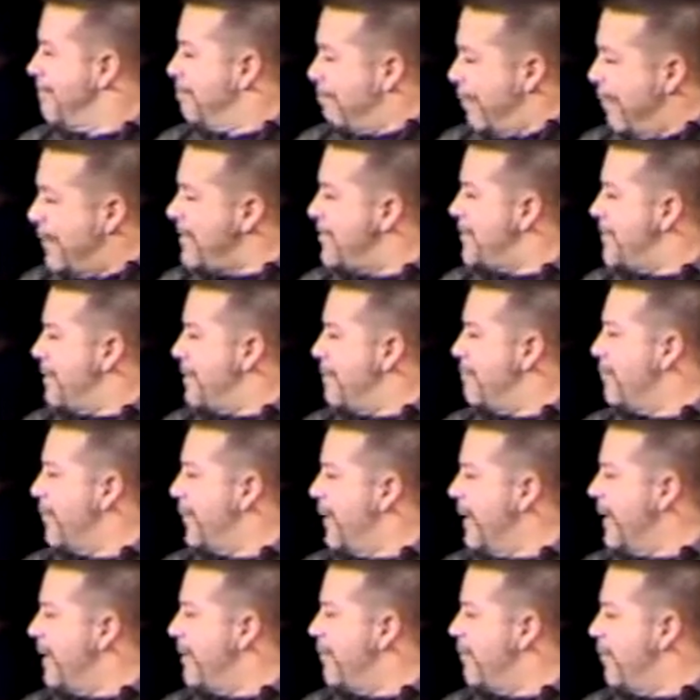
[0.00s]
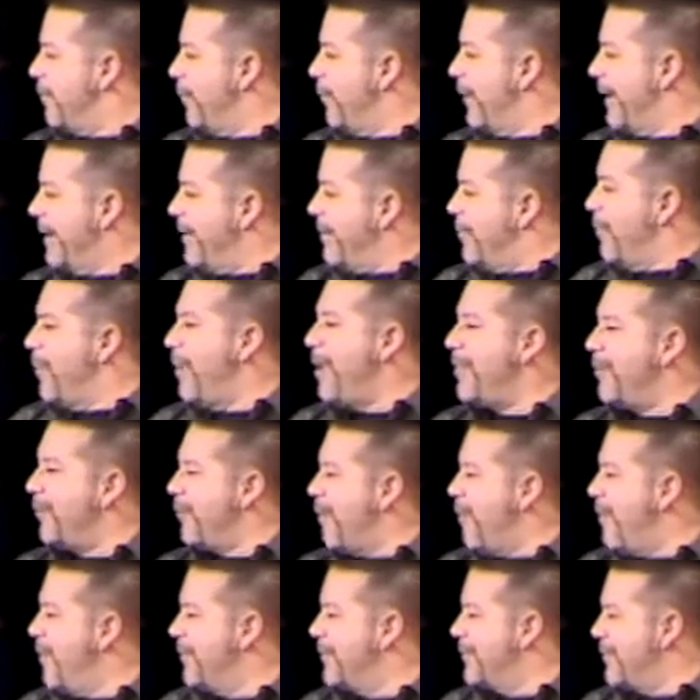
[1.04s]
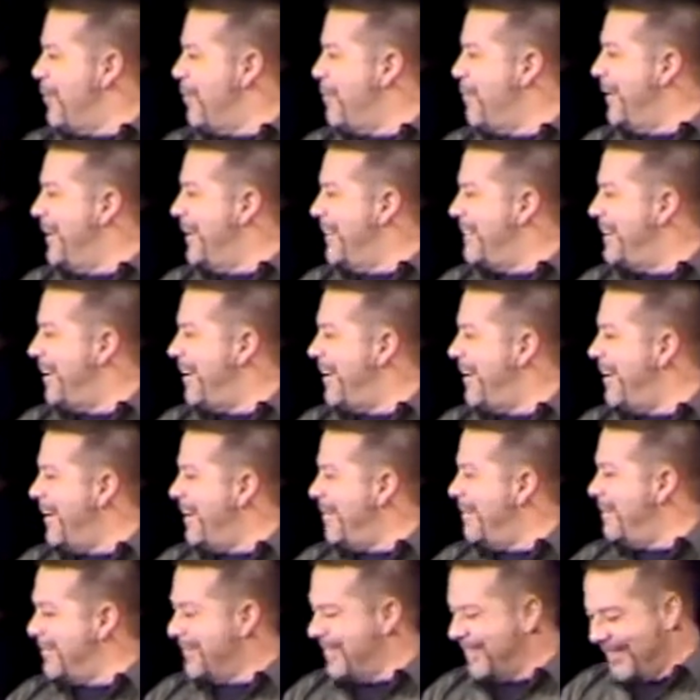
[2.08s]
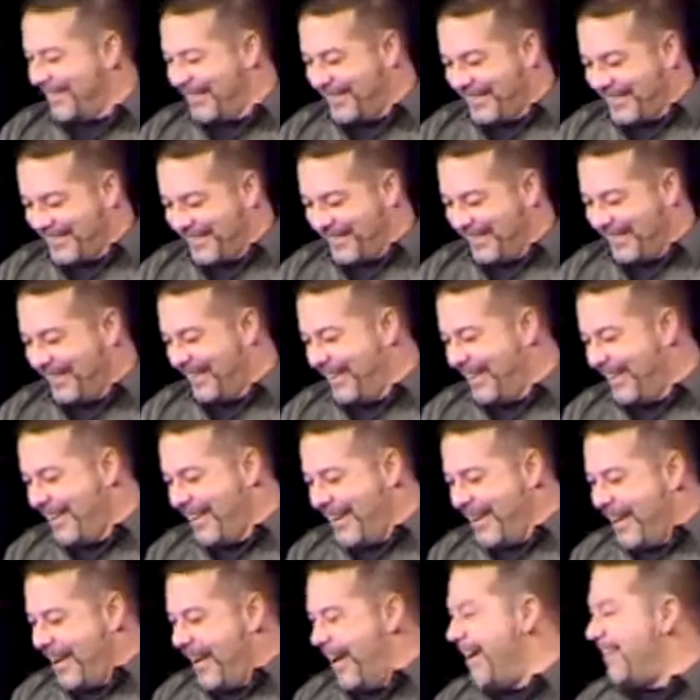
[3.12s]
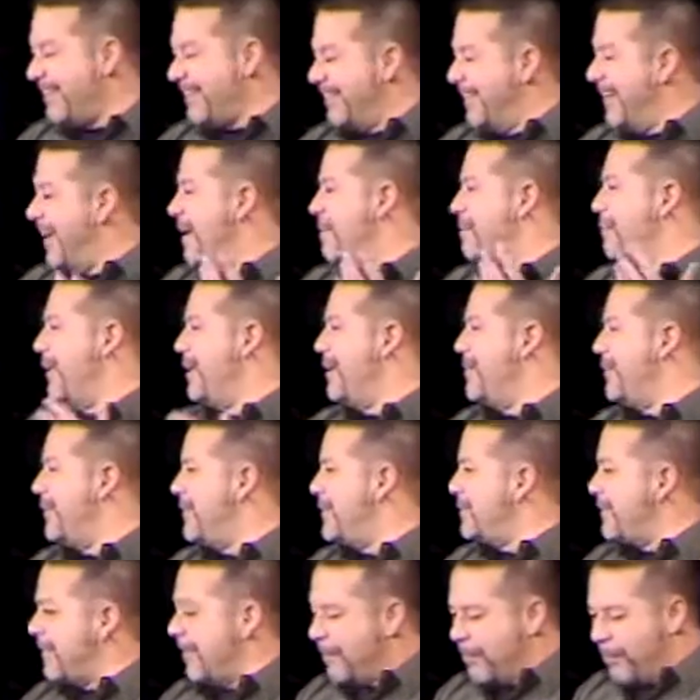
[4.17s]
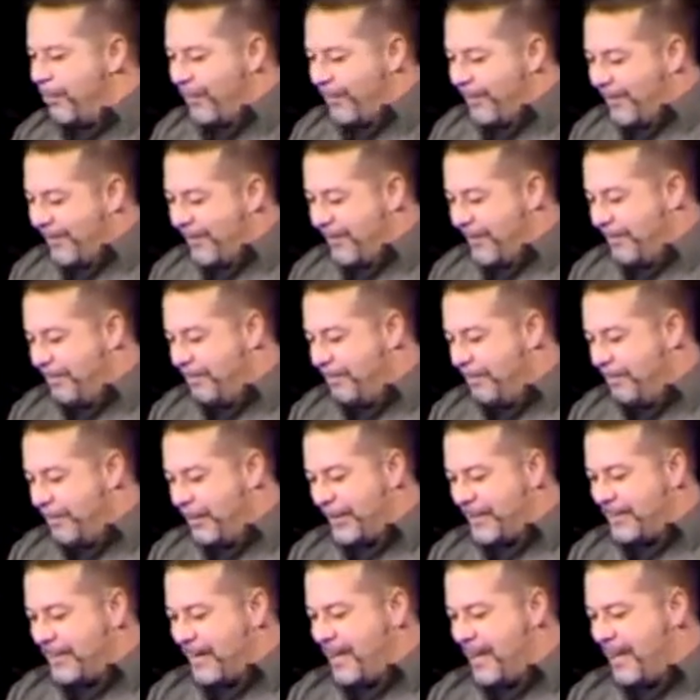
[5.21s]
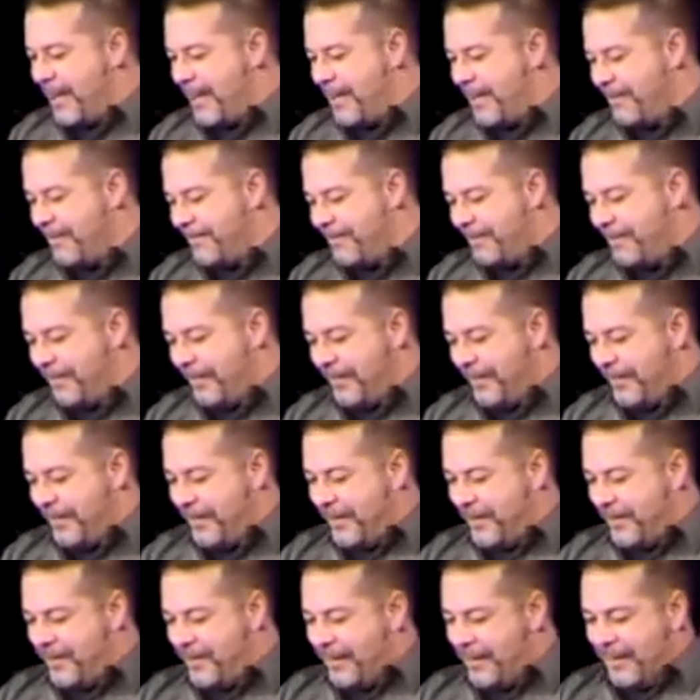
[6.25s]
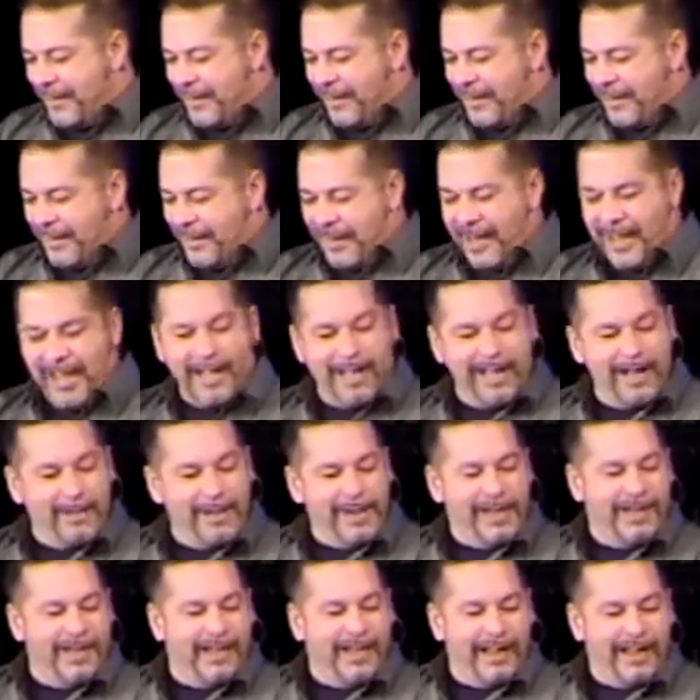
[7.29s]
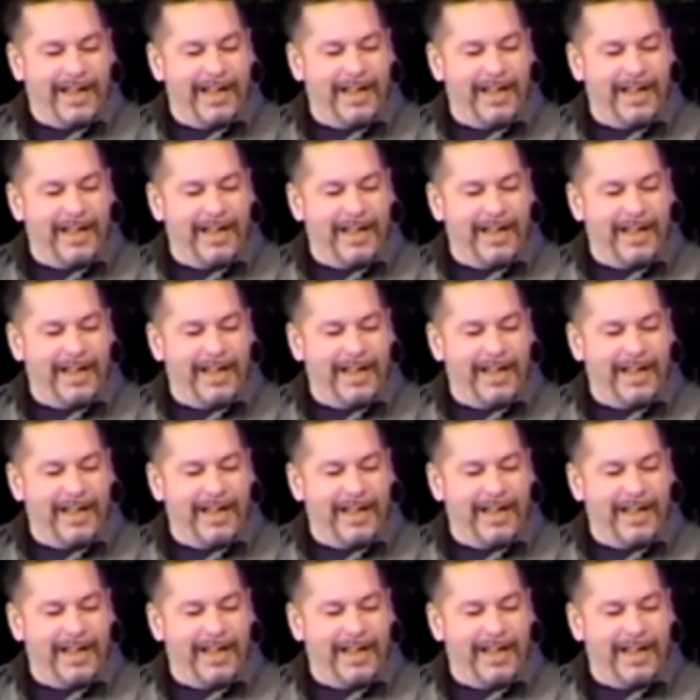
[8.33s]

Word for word: Punished him for getting, getting the weather wrong so many times. I can't believe he's still employed. But uh, yeah, I mean,